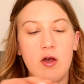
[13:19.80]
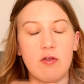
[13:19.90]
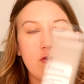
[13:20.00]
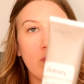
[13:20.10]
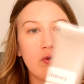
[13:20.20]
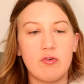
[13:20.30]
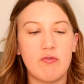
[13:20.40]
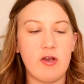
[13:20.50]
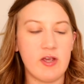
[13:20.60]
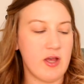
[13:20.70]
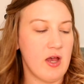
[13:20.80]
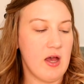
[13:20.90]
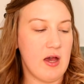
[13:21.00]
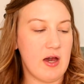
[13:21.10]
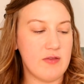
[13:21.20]
The Ordinary,
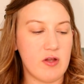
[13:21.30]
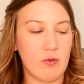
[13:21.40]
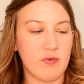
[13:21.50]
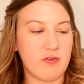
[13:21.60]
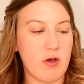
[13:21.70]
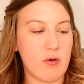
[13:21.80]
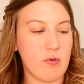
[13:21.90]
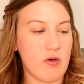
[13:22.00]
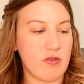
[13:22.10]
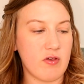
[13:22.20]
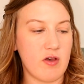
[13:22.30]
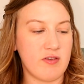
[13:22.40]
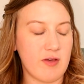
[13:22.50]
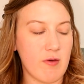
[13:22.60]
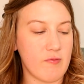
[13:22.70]
and then also the
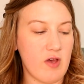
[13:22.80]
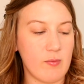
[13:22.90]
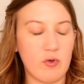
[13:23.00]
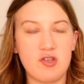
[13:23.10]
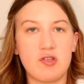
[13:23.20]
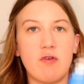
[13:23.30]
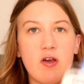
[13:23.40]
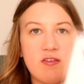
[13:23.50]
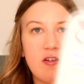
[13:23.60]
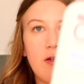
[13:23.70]
CeraVe Moisturising